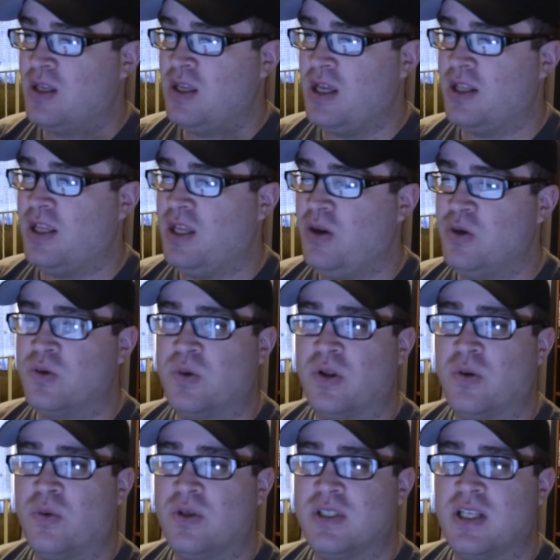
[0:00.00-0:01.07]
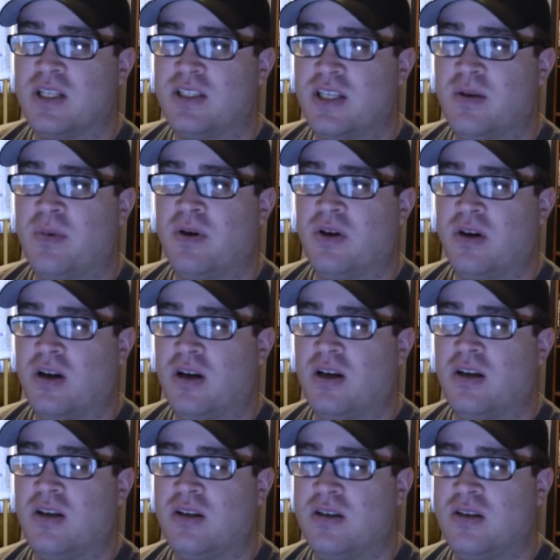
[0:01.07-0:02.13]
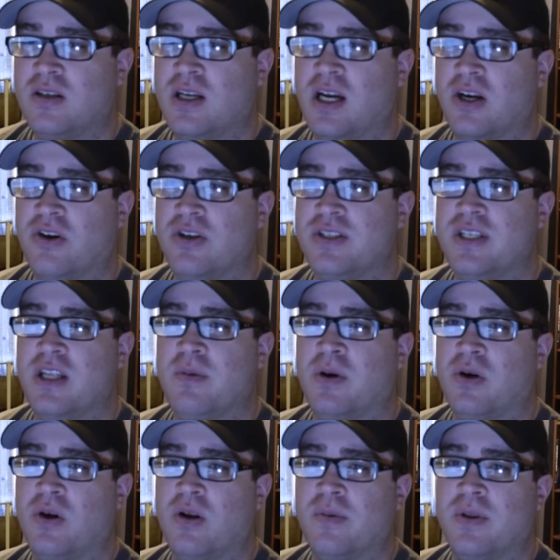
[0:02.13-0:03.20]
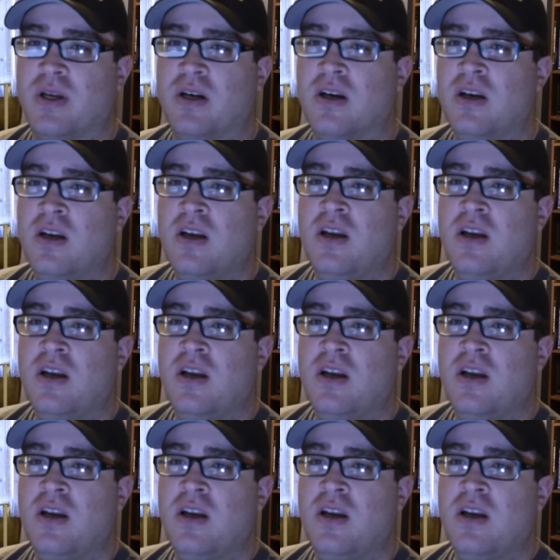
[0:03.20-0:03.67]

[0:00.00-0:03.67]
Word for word: I think he was one of the ones that said about uh, Concrete City about going out there.